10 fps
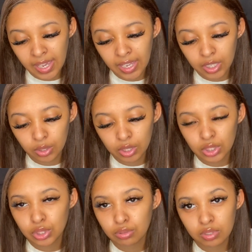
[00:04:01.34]
and you could
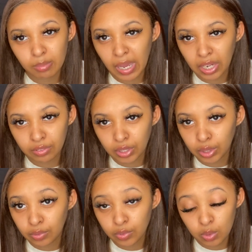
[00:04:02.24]
choose a
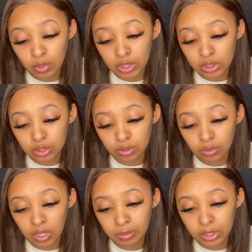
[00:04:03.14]
background if you want
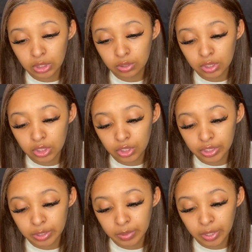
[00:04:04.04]
to. I'm gonna choose a
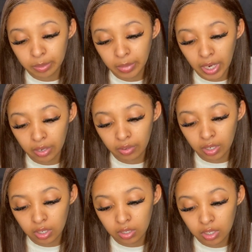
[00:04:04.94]
transparent
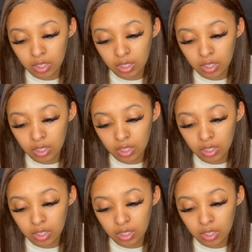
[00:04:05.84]
background.